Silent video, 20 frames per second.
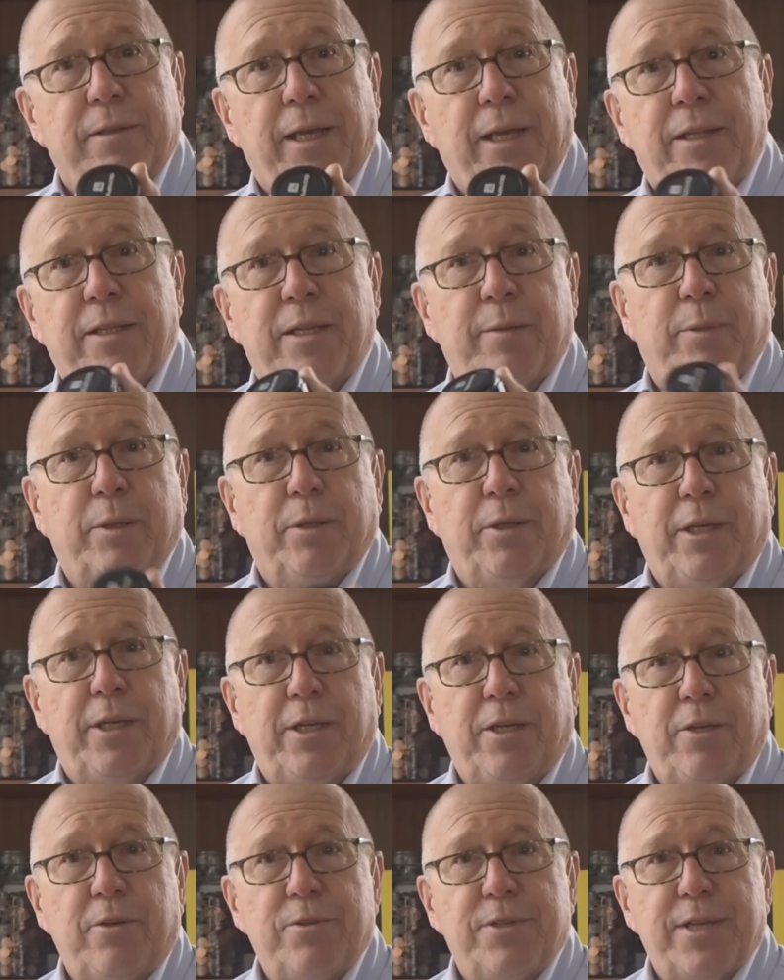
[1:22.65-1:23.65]
and the ability
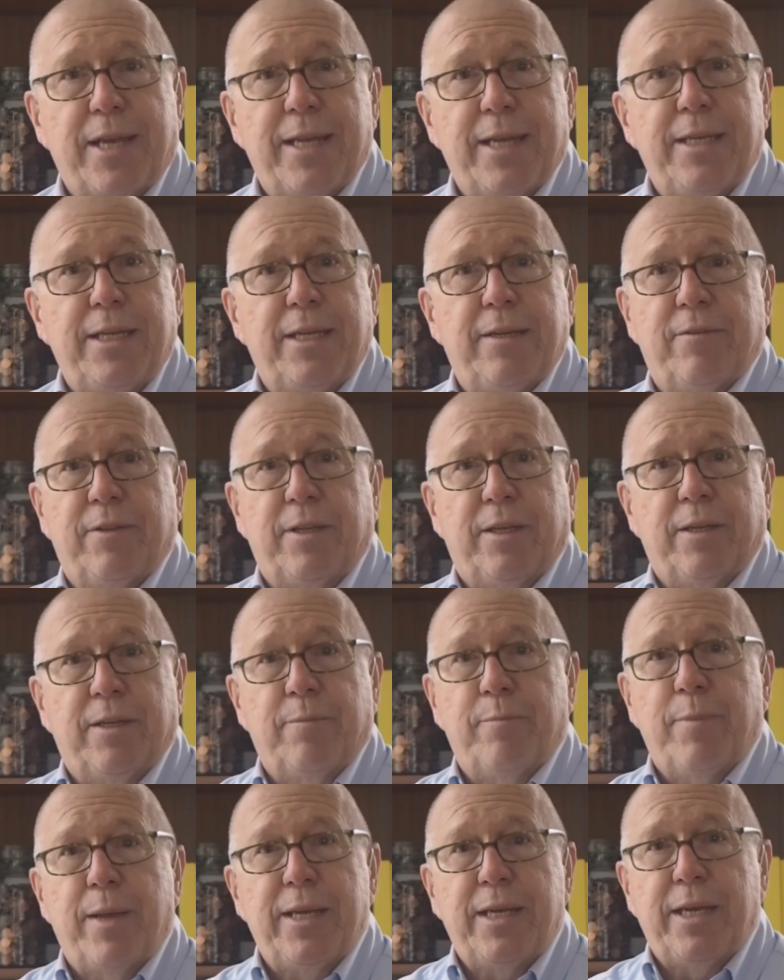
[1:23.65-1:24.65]
to use any of the
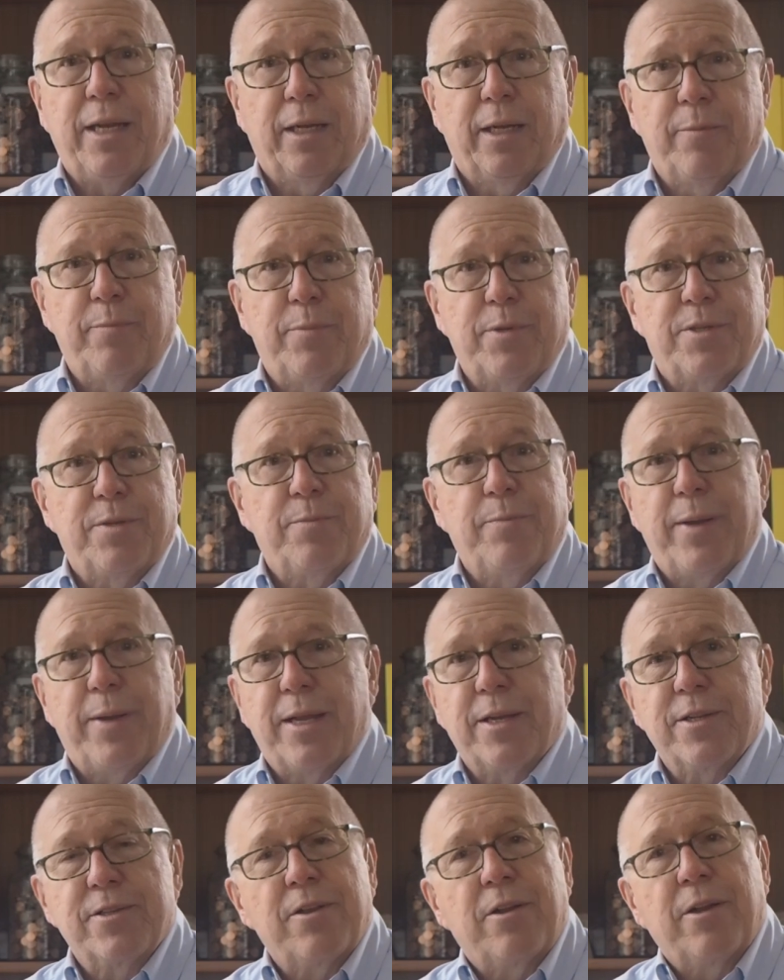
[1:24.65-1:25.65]
many Olympus and
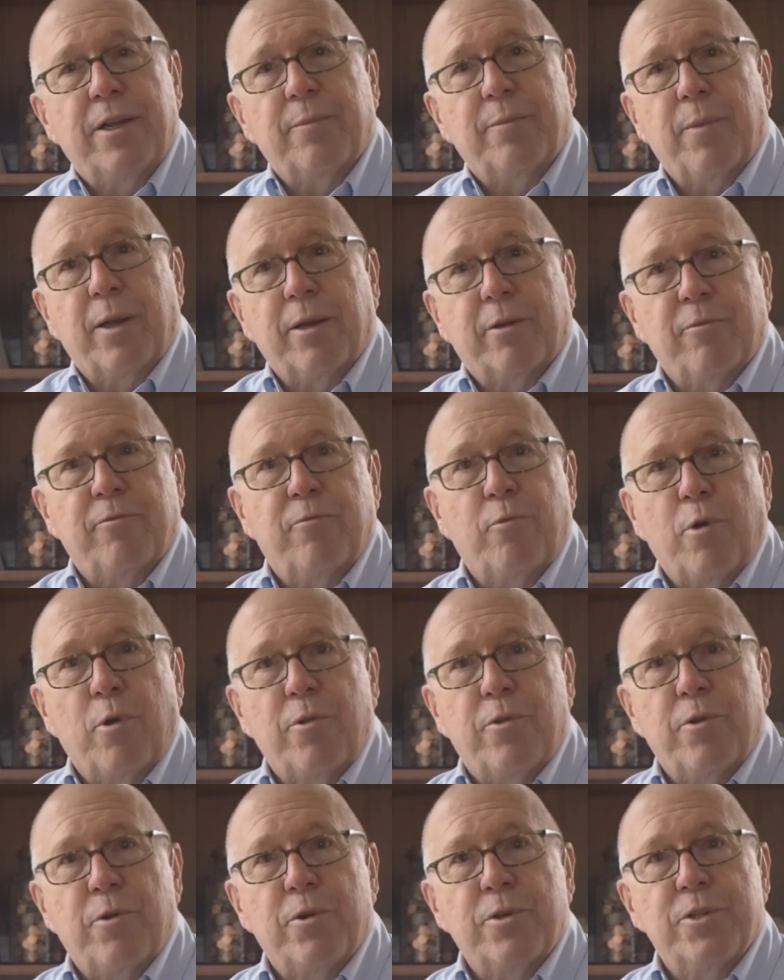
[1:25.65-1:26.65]
Panasonic micro four
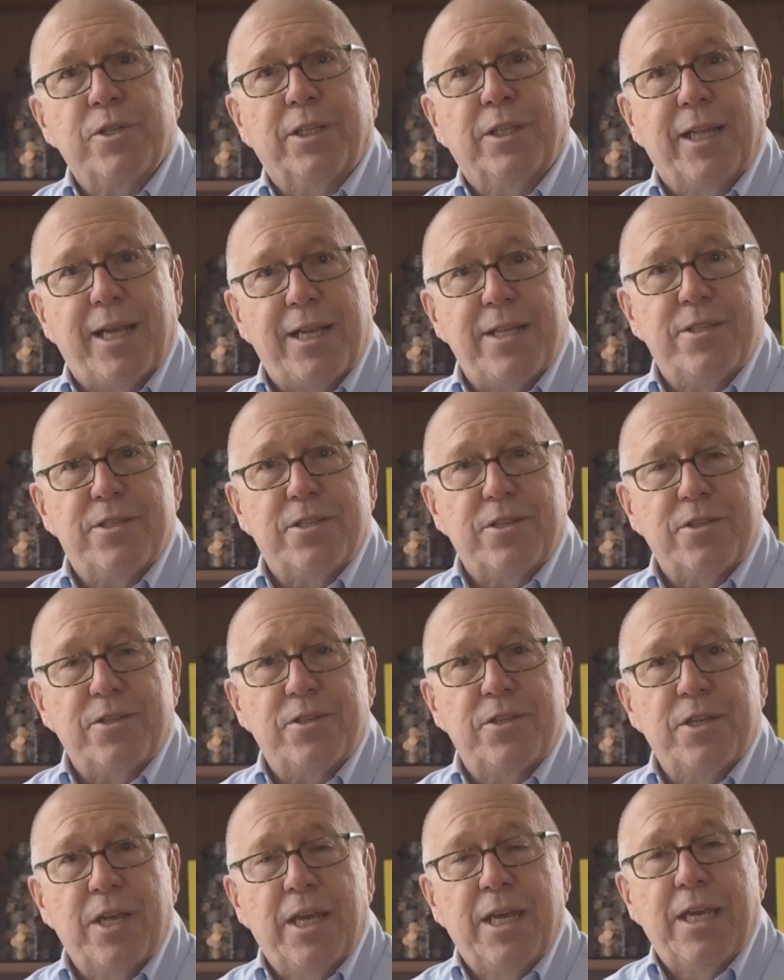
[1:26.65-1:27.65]
thirds
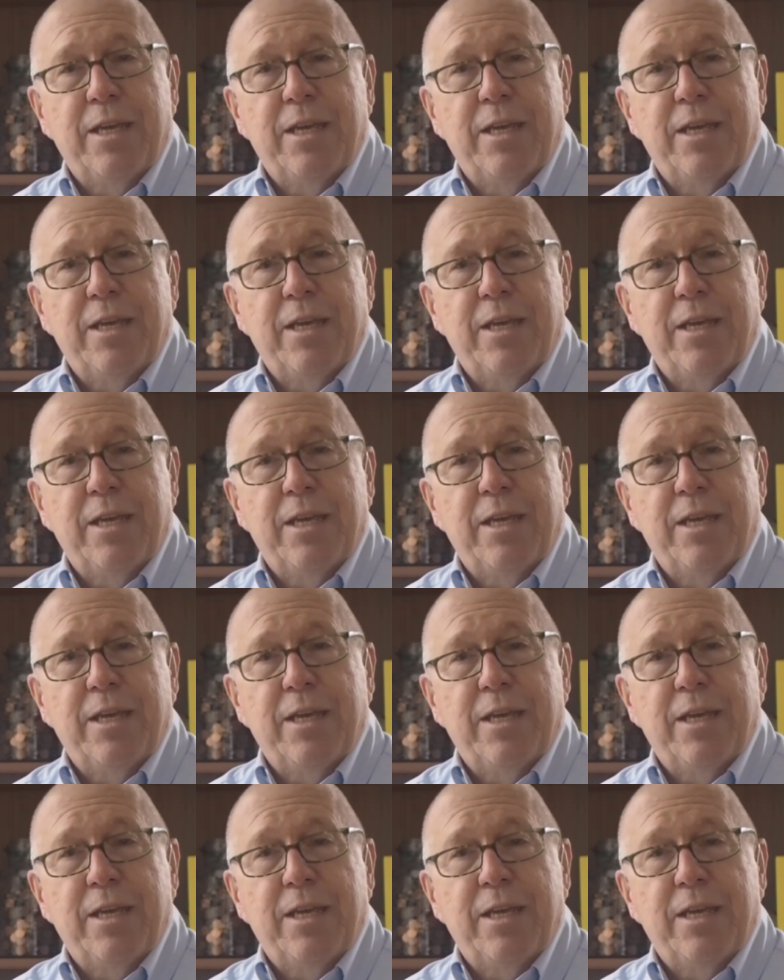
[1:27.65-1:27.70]
lenses